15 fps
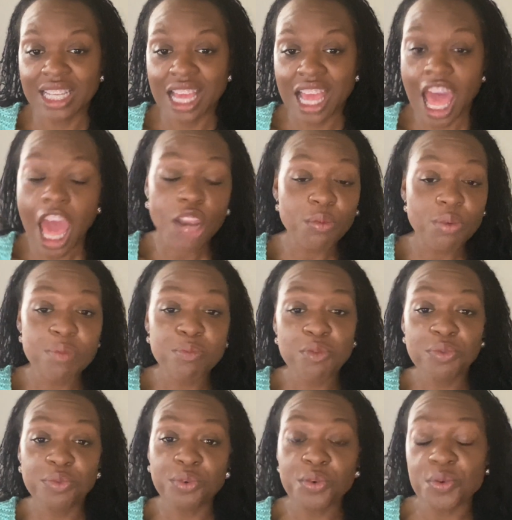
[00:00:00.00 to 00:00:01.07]
How do we move
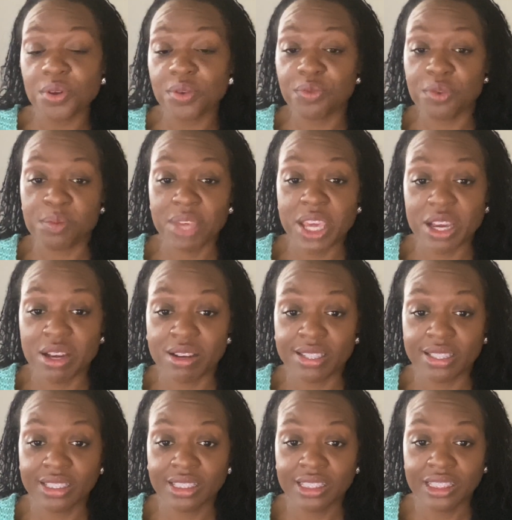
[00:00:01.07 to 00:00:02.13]
forward from here?
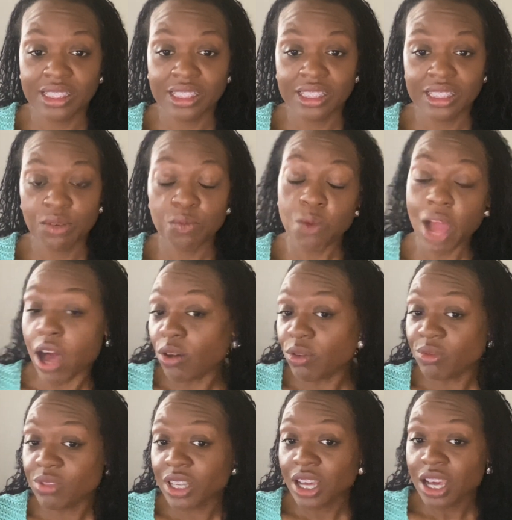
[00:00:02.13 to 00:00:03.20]
Well,
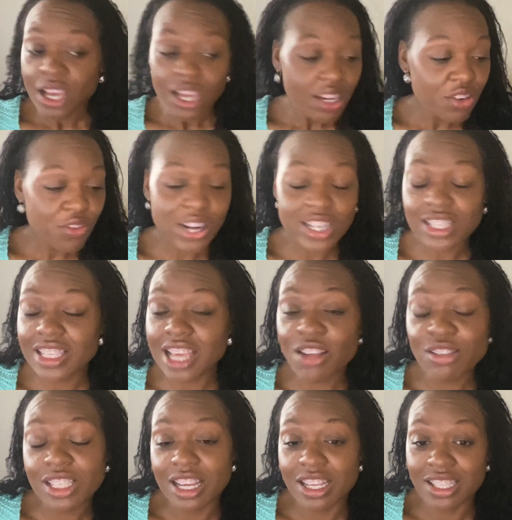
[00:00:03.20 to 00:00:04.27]
Christ
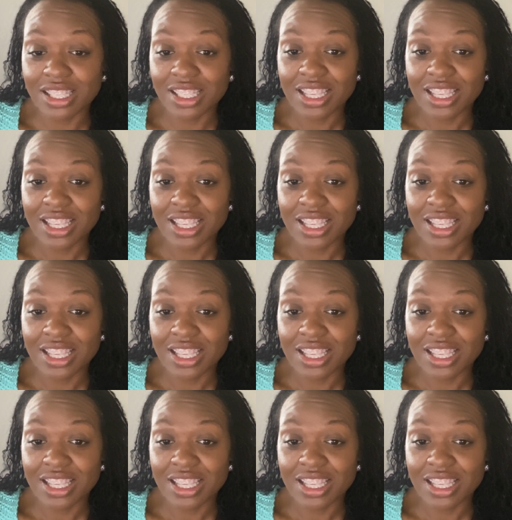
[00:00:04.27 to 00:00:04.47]
tells us.